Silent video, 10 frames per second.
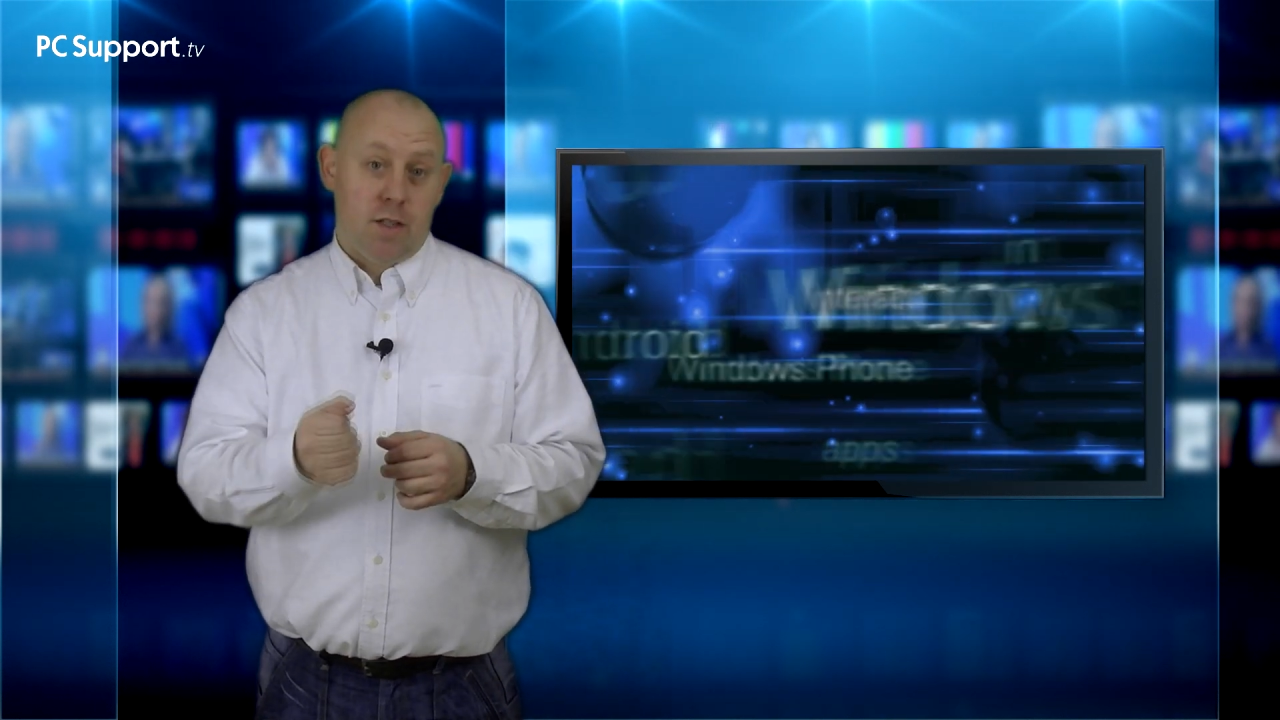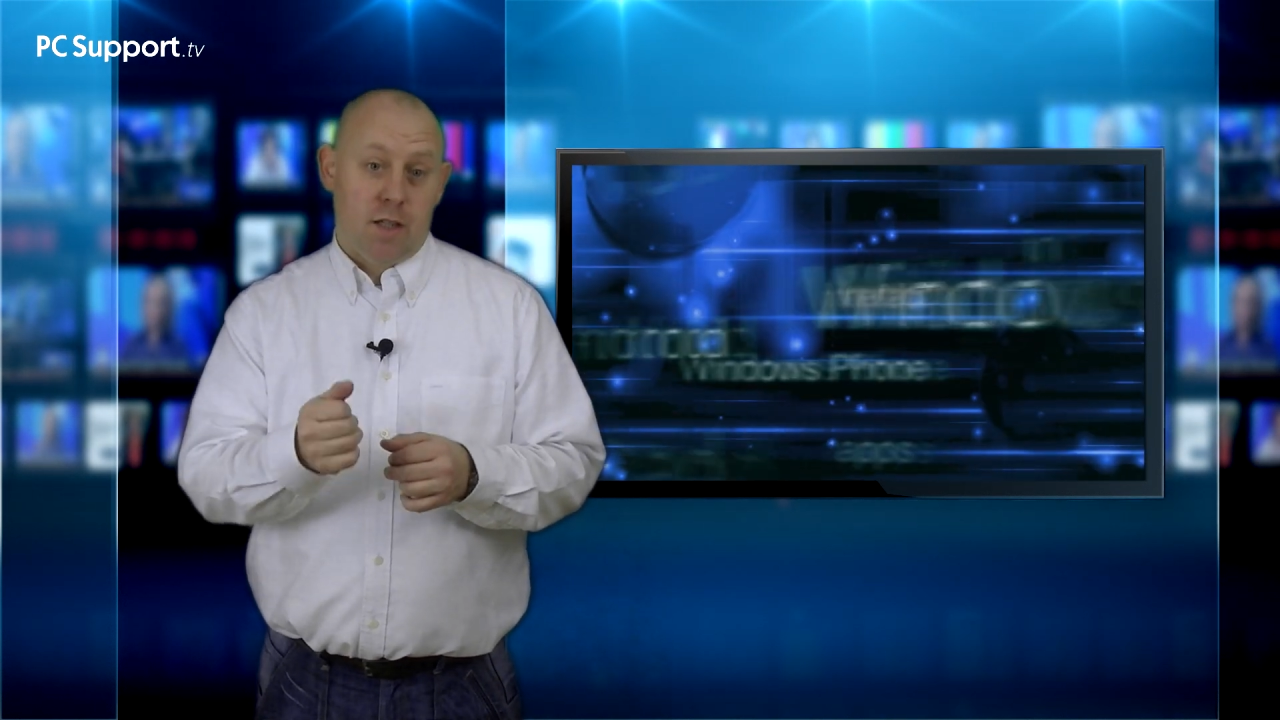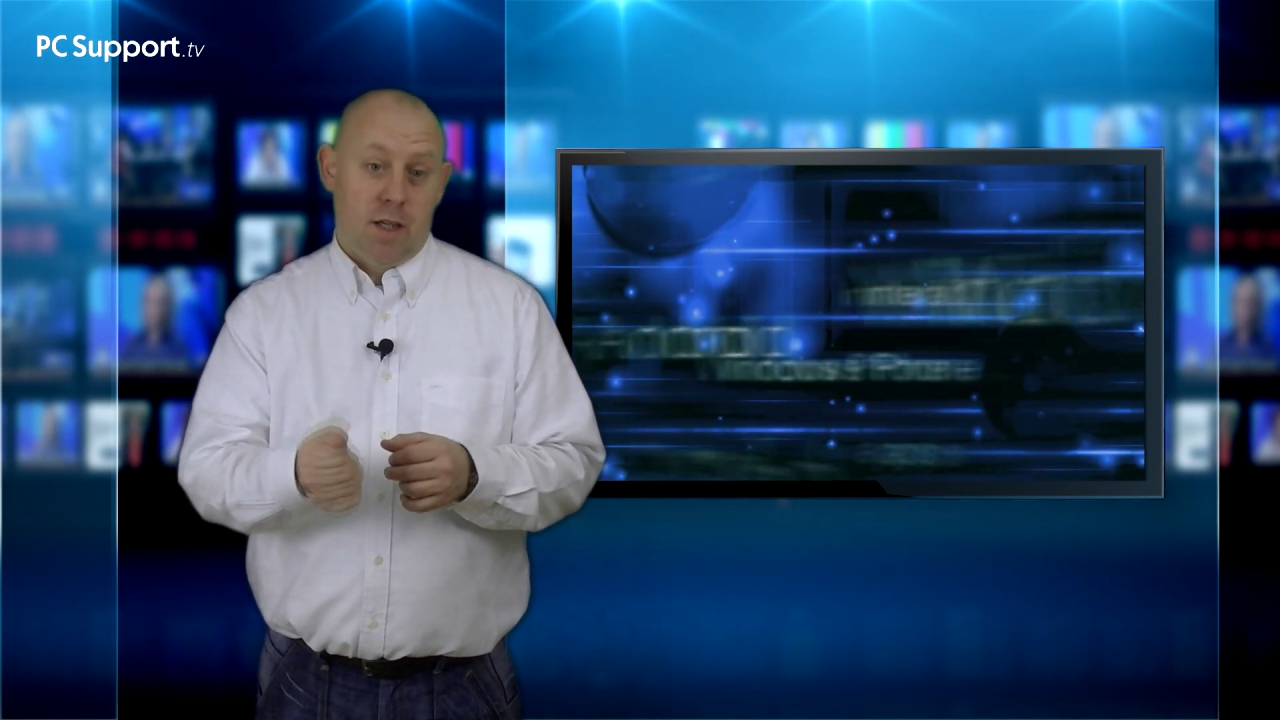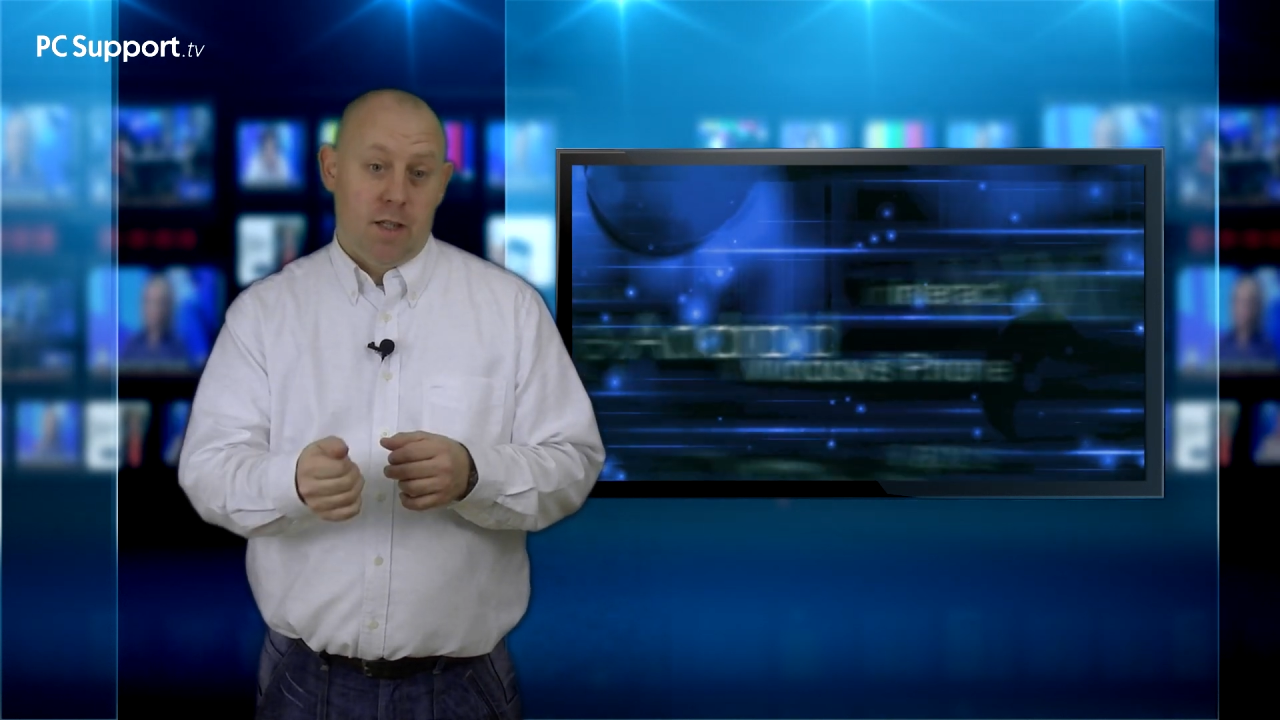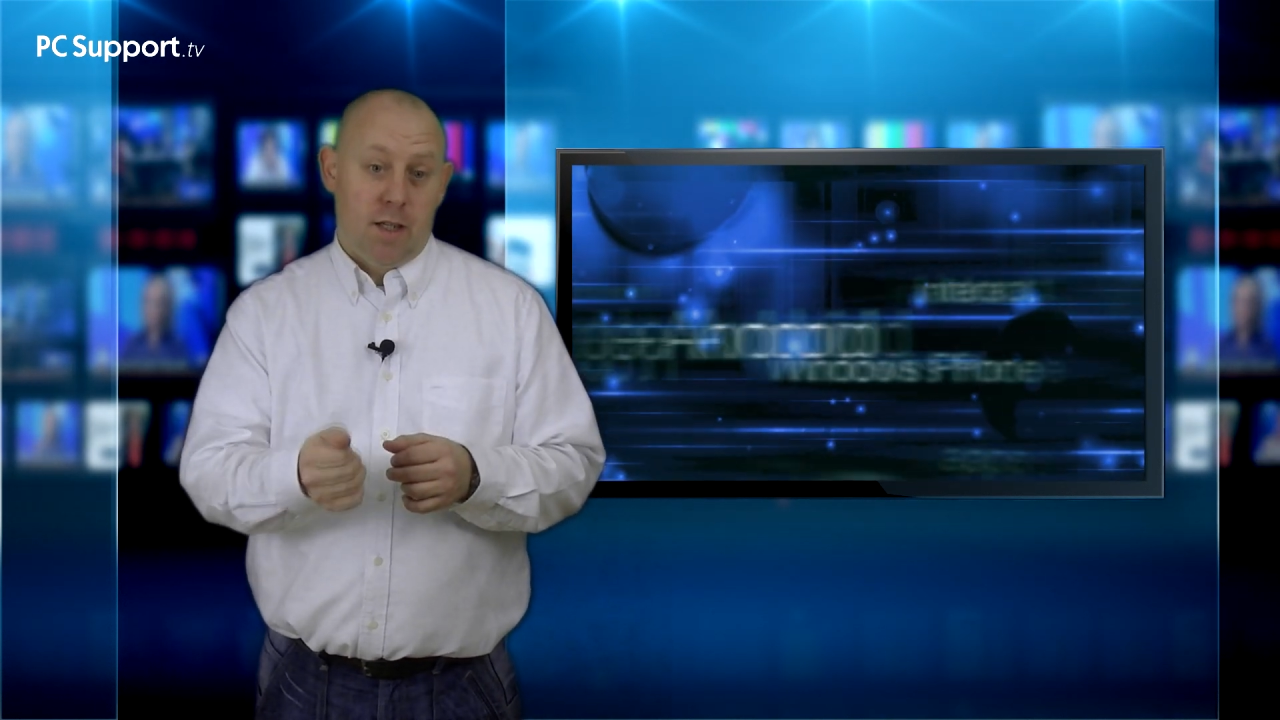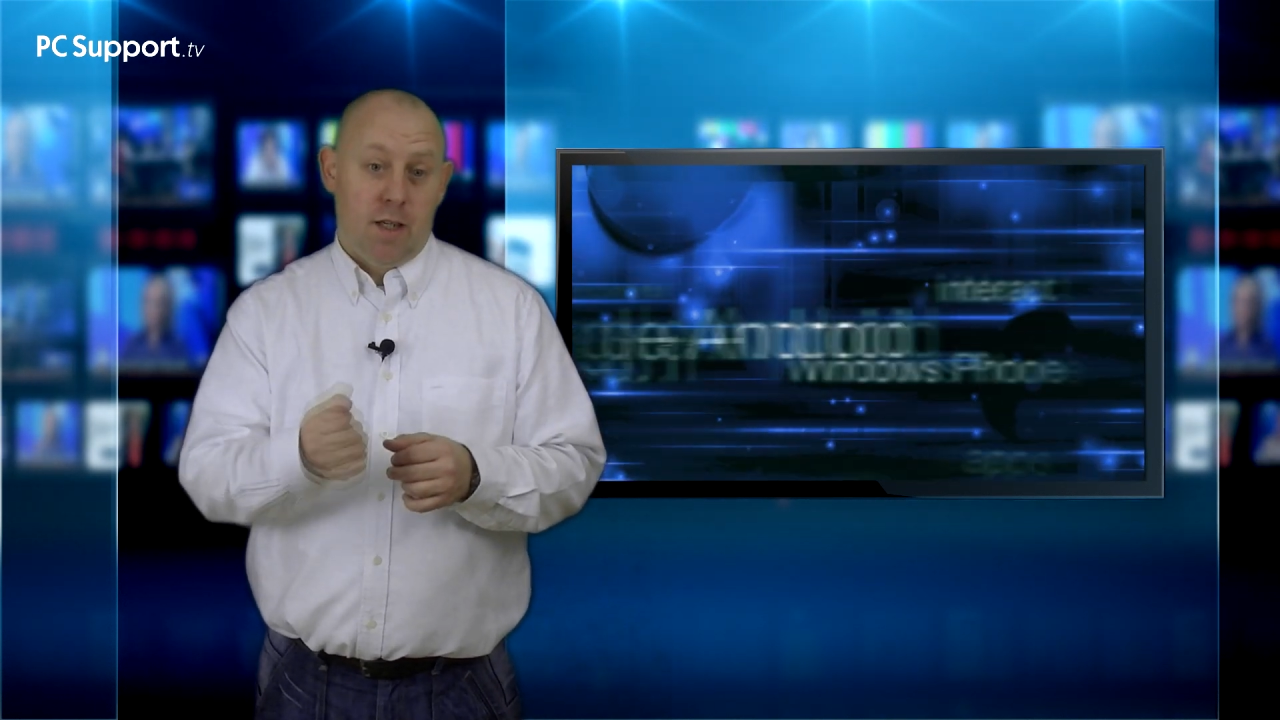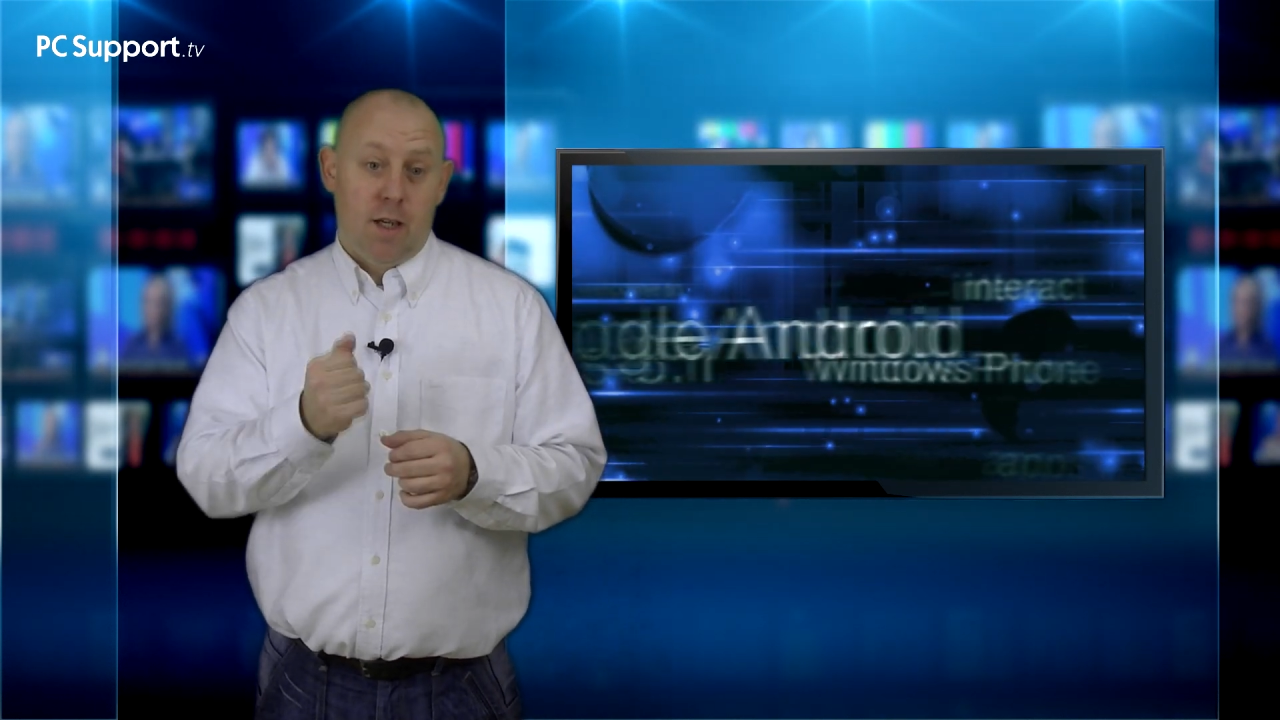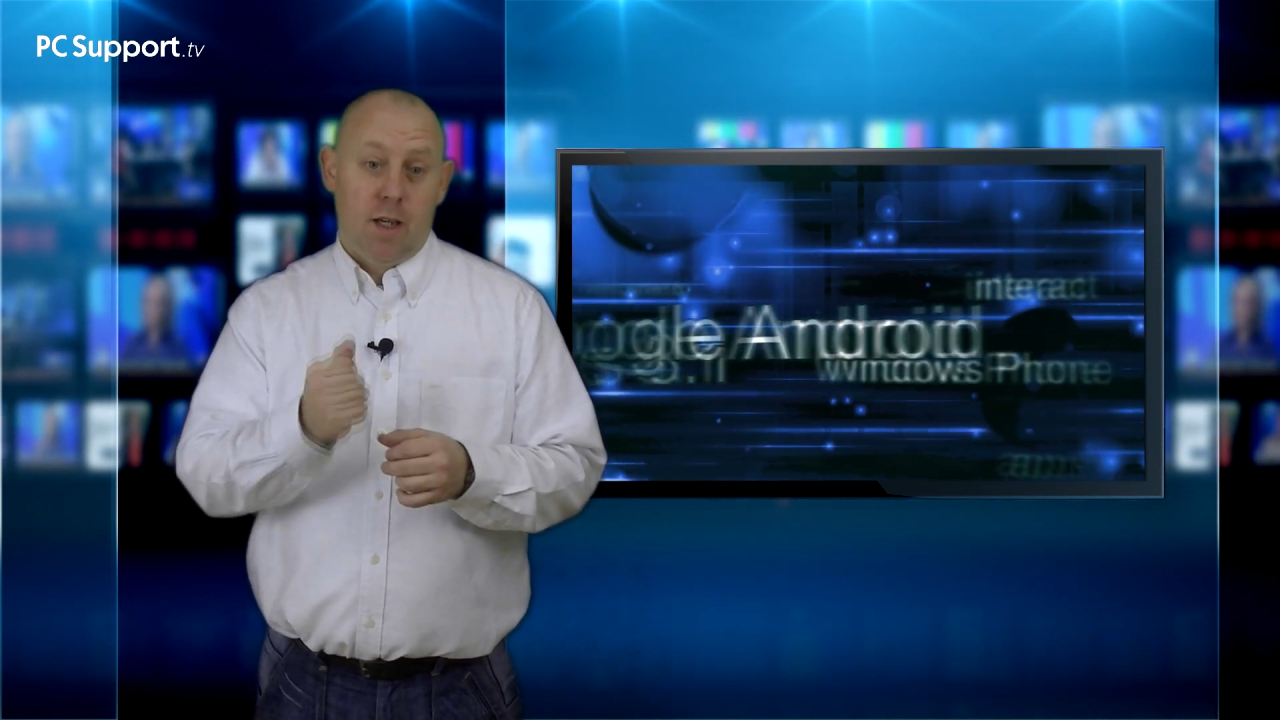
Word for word: C D